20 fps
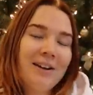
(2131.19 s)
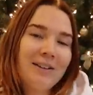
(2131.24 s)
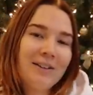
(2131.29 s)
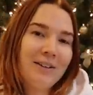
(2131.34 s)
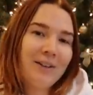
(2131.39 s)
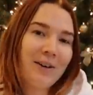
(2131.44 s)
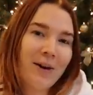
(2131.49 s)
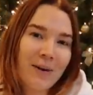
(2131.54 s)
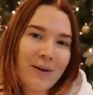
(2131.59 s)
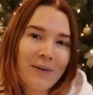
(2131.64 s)

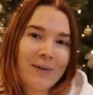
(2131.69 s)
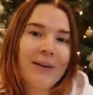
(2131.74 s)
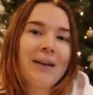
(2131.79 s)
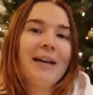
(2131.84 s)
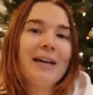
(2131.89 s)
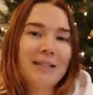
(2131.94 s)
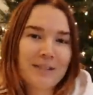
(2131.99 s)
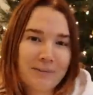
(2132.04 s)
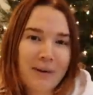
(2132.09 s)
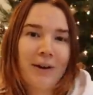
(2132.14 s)
You know,
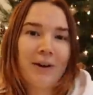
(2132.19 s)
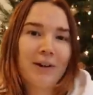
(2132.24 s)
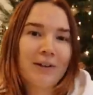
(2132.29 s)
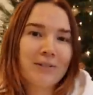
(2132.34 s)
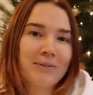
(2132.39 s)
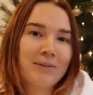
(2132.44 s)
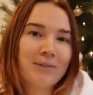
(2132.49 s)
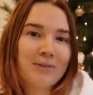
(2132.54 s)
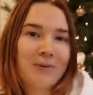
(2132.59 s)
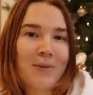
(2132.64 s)
it is my
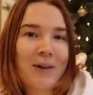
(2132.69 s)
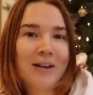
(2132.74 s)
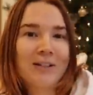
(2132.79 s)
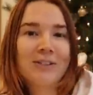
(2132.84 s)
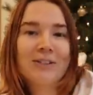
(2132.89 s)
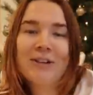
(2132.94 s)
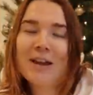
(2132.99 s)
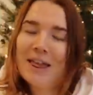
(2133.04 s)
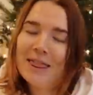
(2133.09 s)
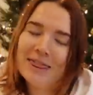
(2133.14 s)
Christmas
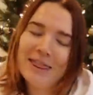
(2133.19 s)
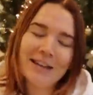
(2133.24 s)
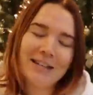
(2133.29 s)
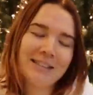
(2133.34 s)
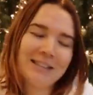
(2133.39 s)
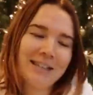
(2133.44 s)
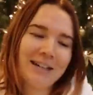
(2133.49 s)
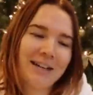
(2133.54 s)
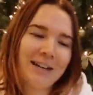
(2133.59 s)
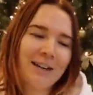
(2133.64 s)
wish
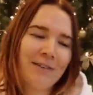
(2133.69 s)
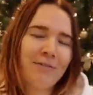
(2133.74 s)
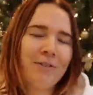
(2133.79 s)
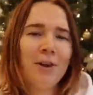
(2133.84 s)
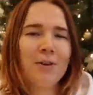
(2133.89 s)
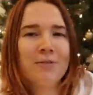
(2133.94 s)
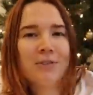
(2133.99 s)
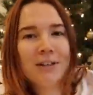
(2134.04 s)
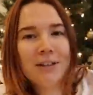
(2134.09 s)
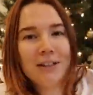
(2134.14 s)
this year.
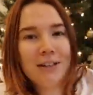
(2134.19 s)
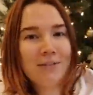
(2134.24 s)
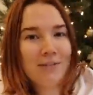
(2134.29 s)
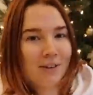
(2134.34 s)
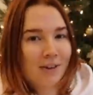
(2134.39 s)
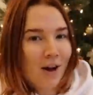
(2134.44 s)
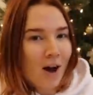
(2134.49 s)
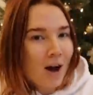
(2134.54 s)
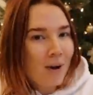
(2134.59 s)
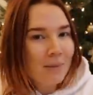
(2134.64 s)
Feel free to leave a
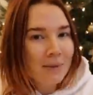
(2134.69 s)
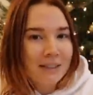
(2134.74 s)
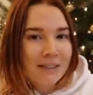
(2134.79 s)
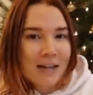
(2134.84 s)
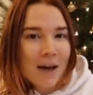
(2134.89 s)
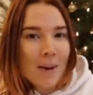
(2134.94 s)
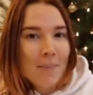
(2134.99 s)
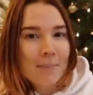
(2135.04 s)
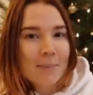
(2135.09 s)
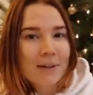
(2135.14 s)
comment
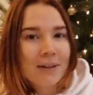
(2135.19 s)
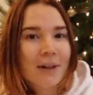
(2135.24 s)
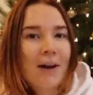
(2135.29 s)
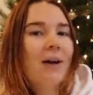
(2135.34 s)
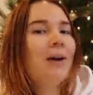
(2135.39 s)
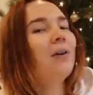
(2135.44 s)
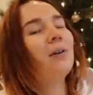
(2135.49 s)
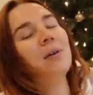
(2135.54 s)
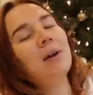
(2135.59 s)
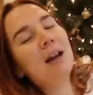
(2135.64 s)
down
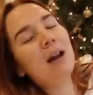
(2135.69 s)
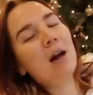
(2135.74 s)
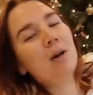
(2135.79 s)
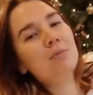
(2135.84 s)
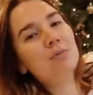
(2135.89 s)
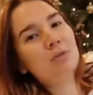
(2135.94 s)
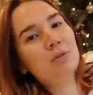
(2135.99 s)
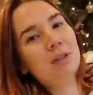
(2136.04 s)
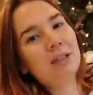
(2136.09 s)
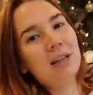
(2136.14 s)
below. It
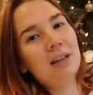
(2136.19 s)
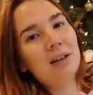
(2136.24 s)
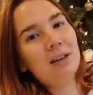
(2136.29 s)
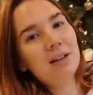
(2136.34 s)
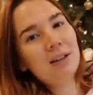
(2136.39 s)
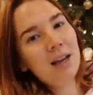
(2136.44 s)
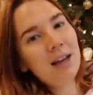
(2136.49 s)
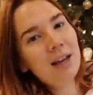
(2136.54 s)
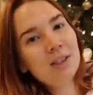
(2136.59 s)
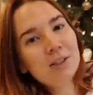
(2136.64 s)
helps with the
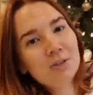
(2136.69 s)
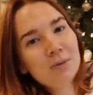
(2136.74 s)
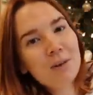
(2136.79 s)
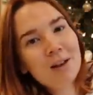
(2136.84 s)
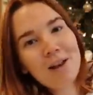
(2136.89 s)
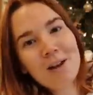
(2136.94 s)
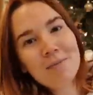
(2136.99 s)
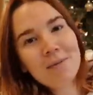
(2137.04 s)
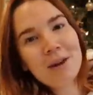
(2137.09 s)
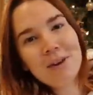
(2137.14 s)

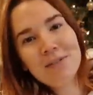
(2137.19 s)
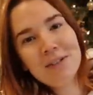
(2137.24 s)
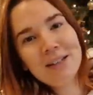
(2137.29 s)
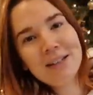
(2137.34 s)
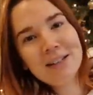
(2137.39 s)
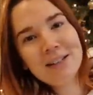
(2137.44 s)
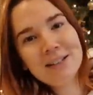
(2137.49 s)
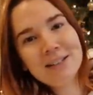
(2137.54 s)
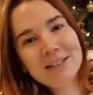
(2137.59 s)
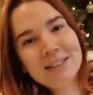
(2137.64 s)
engagement on my
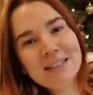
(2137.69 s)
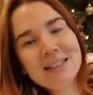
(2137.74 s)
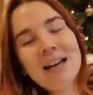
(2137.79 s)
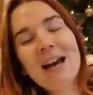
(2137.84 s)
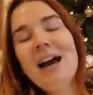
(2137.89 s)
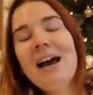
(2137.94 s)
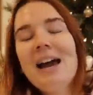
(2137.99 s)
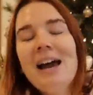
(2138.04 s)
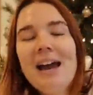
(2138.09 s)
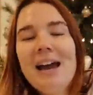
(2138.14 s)
videos.
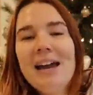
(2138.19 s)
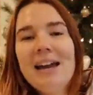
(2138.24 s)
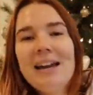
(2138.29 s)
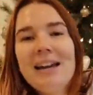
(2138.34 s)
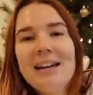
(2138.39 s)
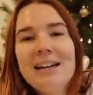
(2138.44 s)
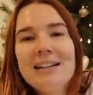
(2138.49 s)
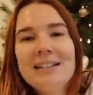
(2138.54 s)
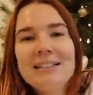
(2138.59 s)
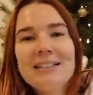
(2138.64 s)

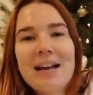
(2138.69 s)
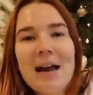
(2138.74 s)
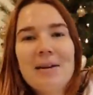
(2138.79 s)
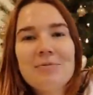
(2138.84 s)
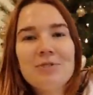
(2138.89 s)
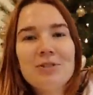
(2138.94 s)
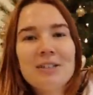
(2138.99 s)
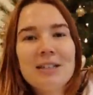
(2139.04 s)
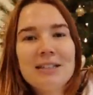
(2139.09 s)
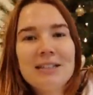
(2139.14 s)
And I'm
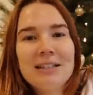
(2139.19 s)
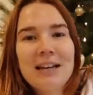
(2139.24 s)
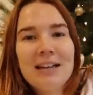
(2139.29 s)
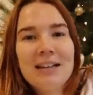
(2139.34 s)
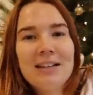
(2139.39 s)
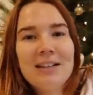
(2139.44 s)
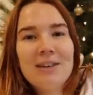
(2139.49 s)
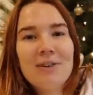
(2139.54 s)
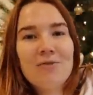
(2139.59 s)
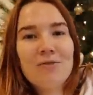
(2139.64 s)
just
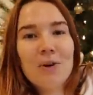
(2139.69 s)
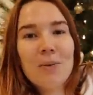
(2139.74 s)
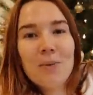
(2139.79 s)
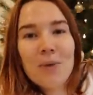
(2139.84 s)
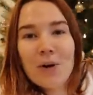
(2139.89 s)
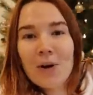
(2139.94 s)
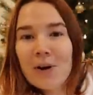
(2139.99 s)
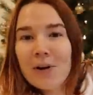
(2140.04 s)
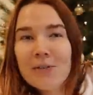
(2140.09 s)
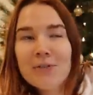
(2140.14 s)
excited for
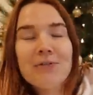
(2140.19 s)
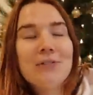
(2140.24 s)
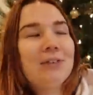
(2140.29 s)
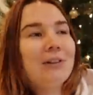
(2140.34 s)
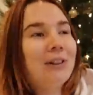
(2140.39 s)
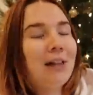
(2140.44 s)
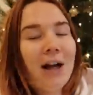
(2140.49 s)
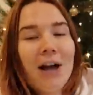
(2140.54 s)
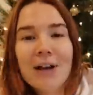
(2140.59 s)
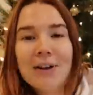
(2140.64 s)
more
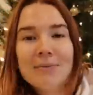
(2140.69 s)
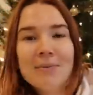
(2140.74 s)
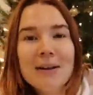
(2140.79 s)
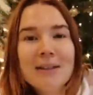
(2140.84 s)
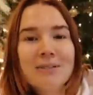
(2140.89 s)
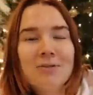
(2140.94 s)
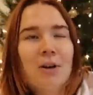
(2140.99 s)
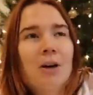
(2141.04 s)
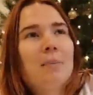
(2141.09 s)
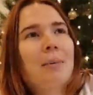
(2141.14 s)

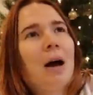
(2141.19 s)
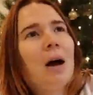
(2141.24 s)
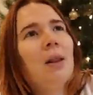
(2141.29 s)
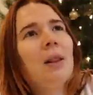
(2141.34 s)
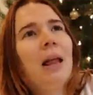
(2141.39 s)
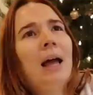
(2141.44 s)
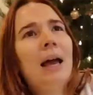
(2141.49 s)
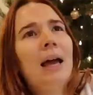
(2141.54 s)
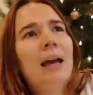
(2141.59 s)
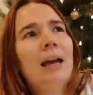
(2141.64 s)
Vlogmas. We're about
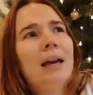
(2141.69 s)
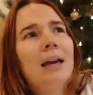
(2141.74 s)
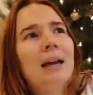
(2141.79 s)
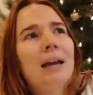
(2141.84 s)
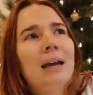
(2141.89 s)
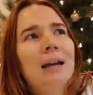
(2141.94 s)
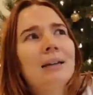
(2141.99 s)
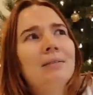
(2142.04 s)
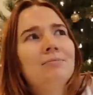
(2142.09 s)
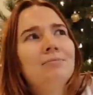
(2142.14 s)

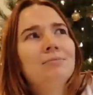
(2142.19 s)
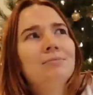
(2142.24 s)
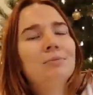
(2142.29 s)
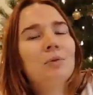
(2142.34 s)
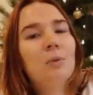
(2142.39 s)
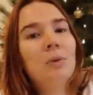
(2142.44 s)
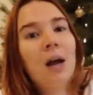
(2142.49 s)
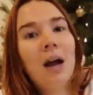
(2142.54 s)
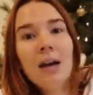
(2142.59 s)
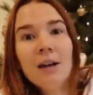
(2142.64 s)
like,
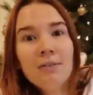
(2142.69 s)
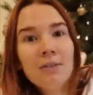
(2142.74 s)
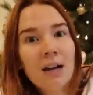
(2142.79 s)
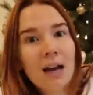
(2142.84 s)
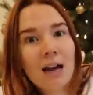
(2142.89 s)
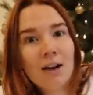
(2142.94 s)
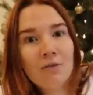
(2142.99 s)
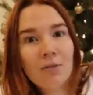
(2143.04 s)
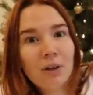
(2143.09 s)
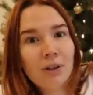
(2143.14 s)
we're not even
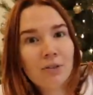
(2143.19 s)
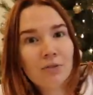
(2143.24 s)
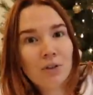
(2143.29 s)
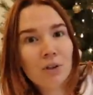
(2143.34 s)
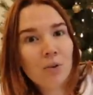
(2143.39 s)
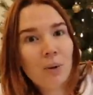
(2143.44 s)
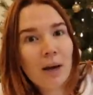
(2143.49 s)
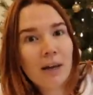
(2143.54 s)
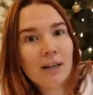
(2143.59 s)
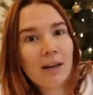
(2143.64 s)
halfway
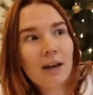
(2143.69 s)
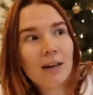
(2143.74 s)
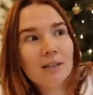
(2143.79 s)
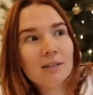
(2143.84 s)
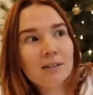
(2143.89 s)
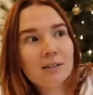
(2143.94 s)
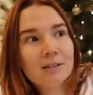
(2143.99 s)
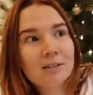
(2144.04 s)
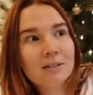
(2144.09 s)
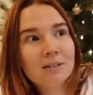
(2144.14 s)
through, I
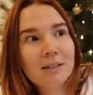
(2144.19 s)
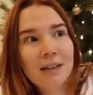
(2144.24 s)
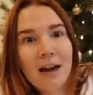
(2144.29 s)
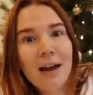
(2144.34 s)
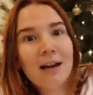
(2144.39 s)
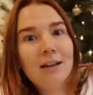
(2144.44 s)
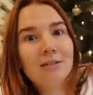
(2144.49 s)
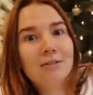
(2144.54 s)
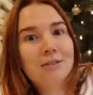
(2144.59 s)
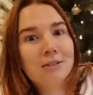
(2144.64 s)
guess,
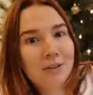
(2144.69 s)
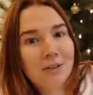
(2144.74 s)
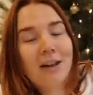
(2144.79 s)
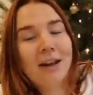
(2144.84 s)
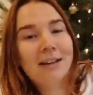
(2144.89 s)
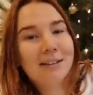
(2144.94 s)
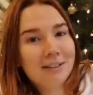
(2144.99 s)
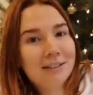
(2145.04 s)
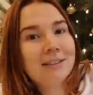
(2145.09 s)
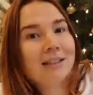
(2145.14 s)
yet. So
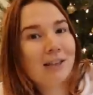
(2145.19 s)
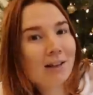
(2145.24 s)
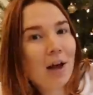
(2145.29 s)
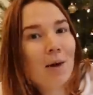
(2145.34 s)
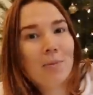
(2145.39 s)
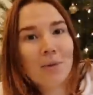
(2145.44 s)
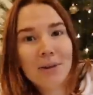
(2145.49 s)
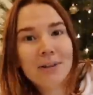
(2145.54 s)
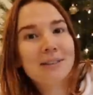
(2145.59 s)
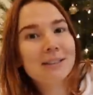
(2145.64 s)
like, there's a
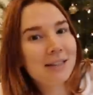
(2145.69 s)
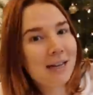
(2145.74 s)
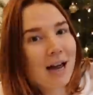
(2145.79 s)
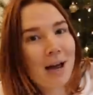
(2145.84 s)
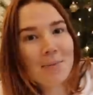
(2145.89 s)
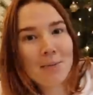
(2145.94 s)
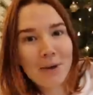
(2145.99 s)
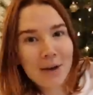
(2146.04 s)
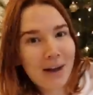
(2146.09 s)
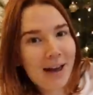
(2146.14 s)
lot more to
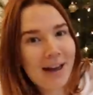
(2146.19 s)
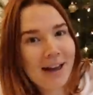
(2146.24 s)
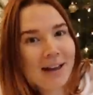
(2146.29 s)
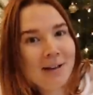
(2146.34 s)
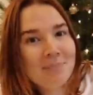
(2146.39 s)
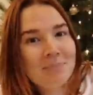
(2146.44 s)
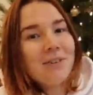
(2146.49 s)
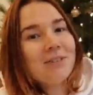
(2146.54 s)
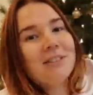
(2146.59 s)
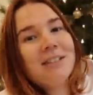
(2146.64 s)
come,
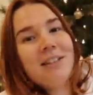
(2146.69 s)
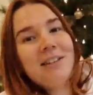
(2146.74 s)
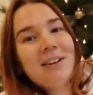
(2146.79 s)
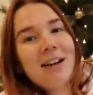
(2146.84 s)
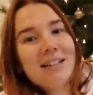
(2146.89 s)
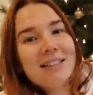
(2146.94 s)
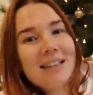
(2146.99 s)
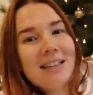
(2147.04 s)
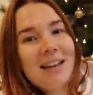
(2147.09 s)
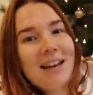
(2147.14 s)
okay? I'll see you
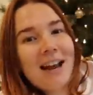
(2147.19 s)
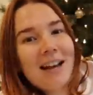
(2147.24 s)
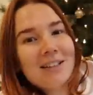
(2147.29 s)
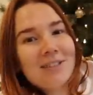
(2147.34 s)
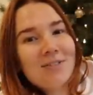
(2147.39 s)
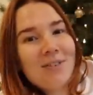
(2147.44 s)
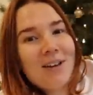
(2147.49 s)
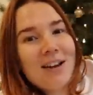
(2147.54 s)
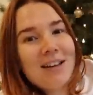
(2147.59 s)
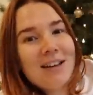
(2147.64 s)
guys in the
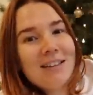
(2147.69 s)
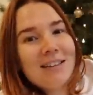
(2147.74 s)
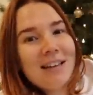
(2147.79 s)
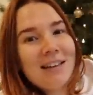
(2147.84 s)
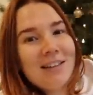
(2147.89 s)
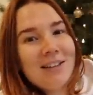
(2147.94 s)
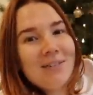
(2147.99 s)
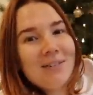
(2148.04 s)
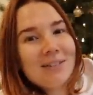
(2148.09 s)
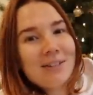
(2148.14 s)
next one.
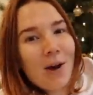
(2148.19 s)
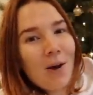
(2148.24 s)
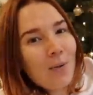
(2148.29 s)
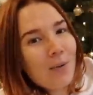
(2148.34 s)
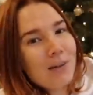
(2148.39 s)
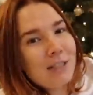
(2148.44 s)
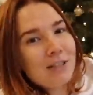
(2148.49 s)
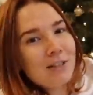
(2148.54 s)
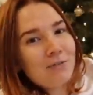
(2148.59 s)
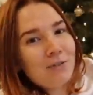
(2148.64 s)
Thank you as
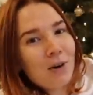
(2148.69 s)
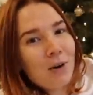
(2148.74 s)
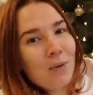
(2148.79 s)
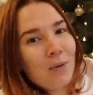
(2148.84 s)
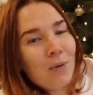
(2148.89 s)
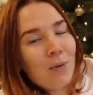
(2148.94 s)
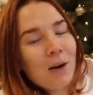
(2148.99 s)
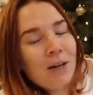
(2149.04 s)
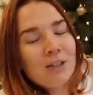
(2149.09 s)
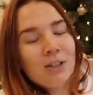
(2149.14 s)
always for
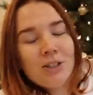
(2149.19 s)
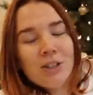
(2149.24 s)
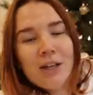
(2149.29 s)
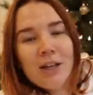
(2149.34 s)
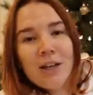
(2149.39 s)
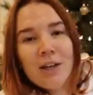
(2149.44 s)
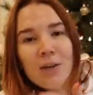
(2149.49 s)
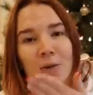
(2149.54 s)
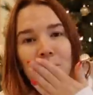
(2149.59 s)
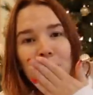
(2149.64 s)

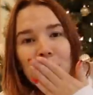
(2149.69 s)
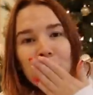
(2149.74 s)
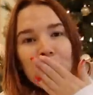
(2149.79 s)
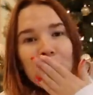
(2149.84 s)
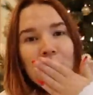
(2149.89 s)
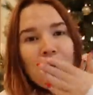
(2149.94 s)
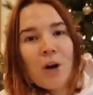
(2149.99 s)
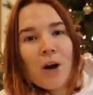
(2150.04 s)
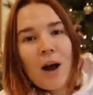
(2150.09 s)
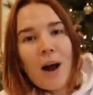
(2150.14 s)
watching.
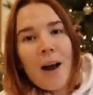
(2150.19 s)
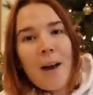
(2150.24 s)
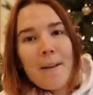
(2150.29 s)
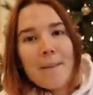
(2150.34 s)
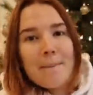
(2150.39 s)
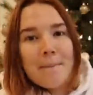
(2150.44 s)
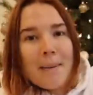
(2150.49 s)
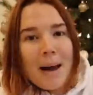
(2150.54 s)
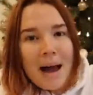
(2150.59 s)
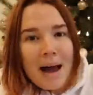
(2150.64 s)

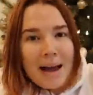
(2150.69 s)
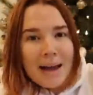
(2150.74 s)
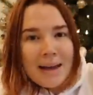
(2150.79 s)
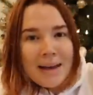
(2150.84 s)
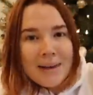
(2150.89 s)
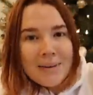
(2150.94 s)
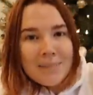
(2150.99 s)
Bye.